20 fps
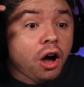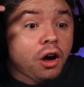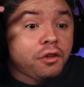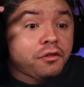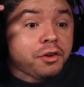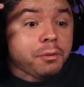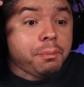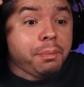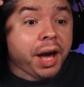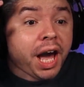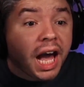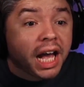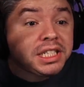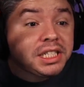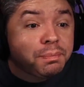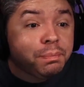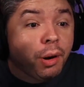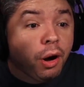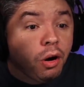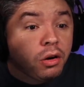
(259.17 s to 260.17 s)
From
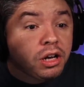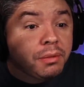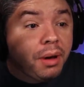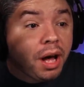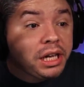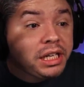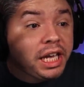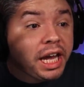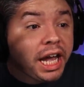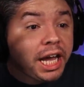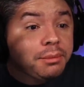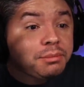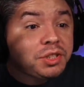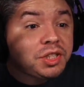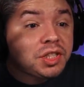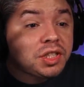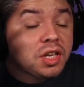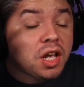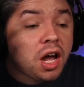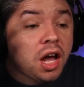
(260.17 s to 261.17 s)
past Pokemon
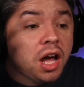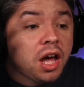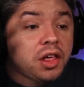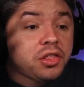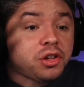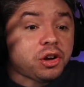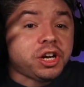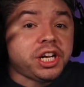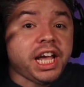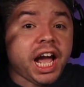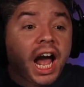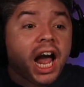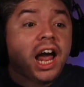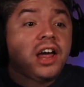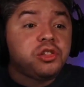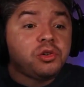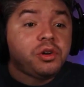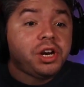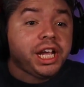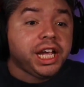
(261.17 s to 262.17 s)
games, they're
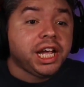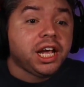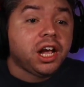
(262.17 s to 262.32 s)
gathering.